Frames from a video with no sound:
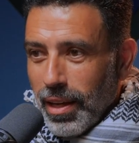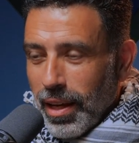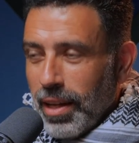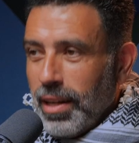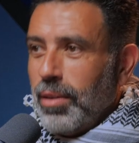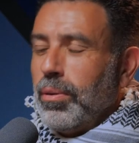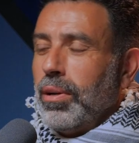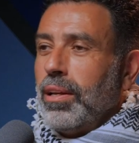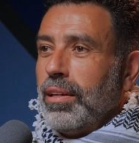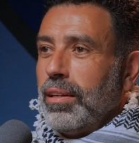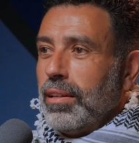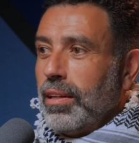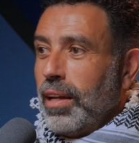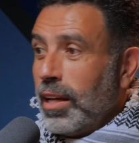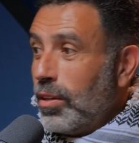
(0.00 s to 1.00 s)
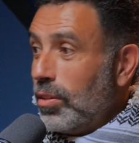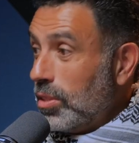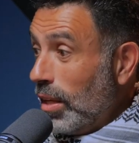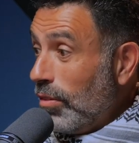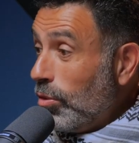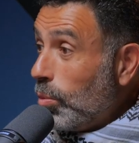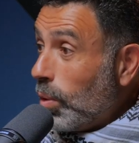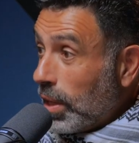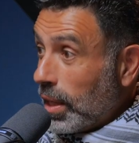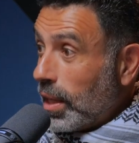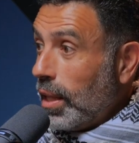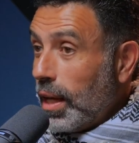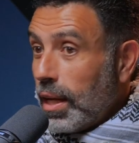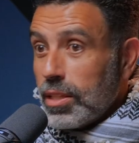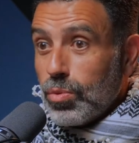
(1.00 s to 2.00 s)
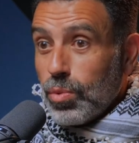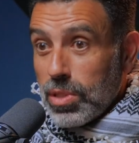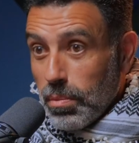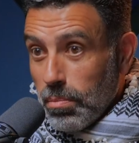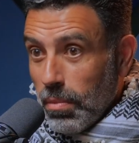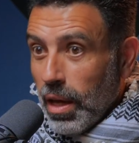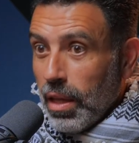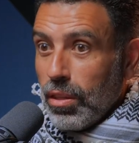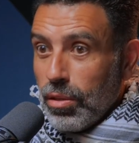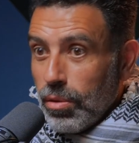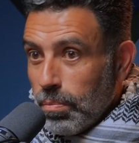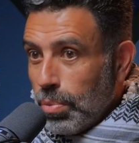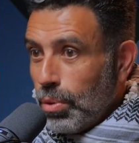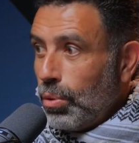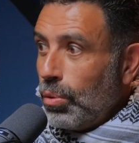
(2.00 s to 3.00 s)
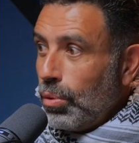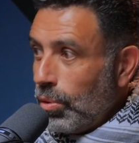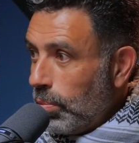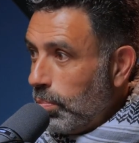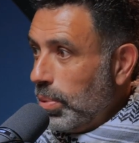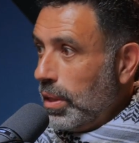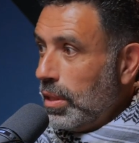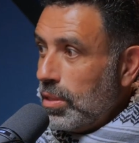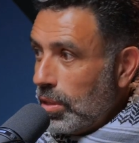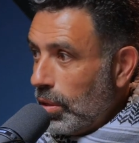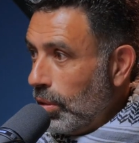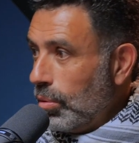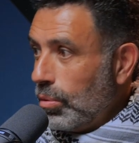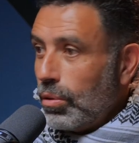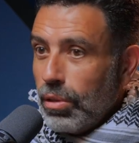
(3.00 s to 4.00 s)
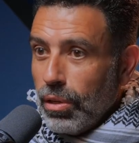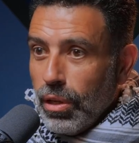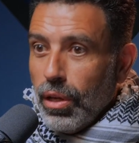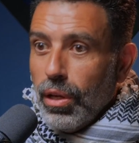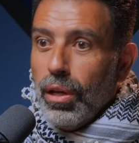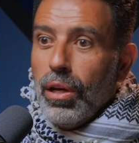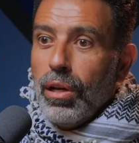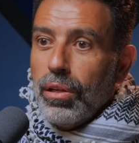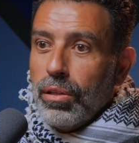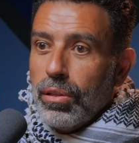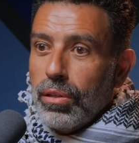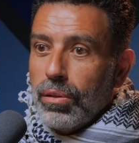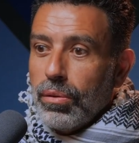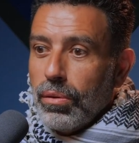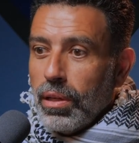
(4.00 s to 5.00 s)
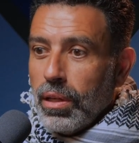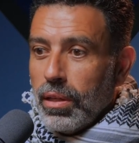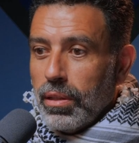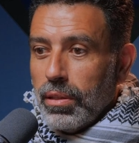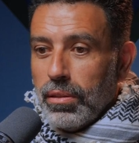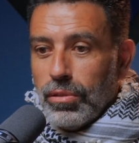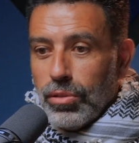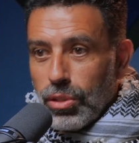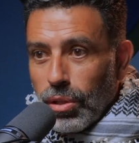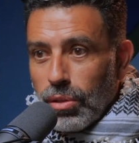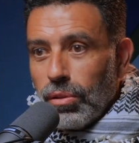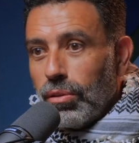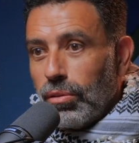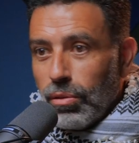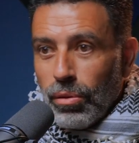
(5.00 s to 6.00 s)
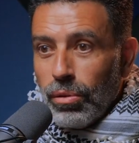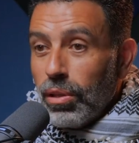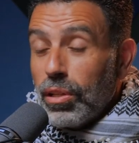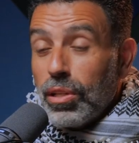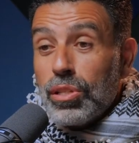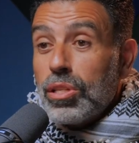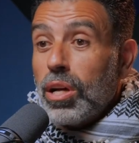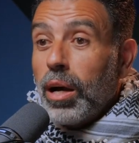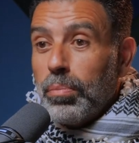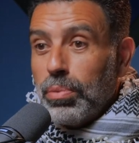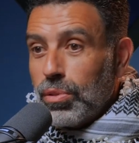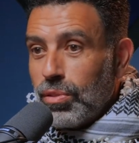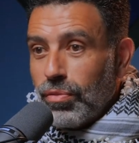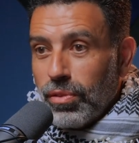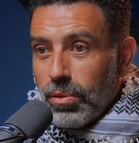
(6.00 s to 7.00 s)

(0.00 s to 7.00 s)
And he went, and because everyone in class was a Matthew, Paul, Peter, Luke, you know, John, all the disciples